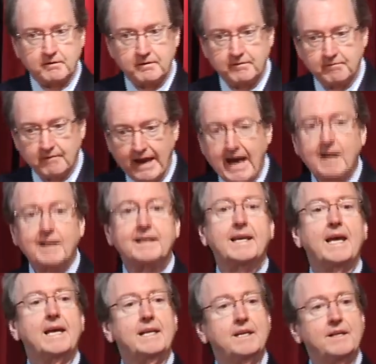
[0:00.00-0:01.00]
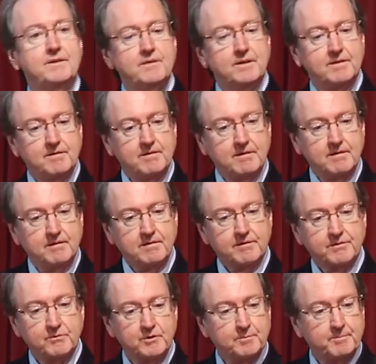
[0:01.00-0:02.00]
allocated
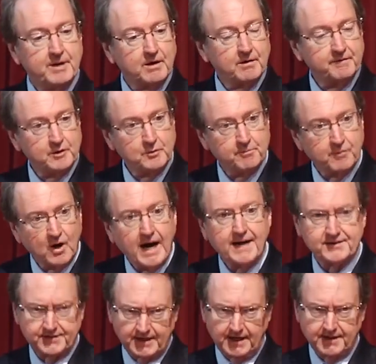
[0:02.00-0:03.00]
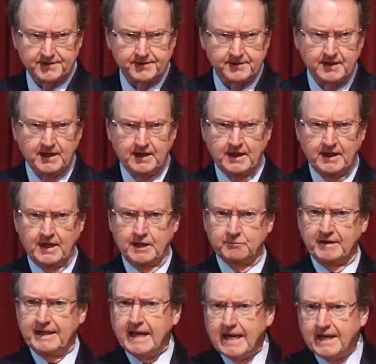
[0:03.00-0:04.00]
through the peer review process, and
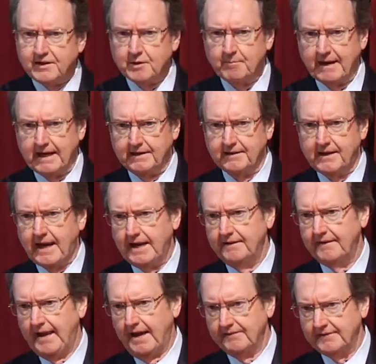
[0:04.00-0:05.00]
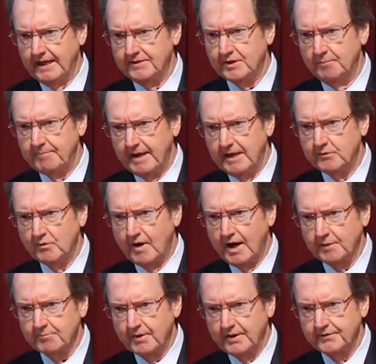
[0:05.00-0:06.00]
we need to maintain that. That's a
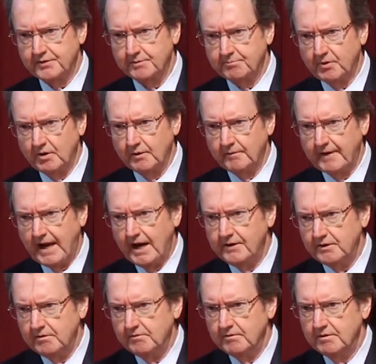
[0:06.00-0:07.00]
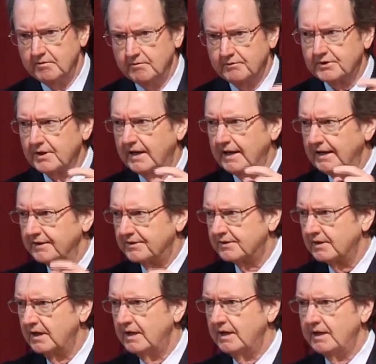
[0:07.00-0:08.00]
bedrock principle of how you do
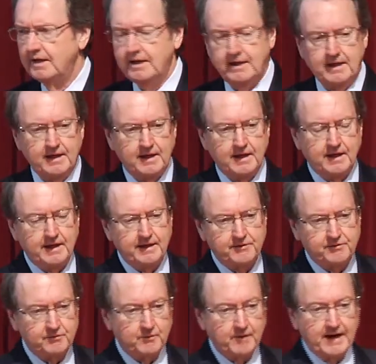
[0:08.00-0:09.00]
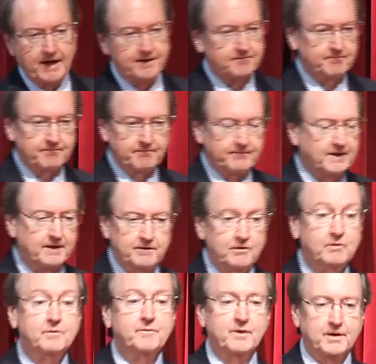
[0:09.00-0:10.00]
science throughout the
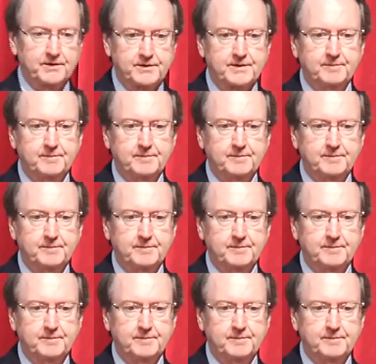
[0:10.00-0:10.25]
universe.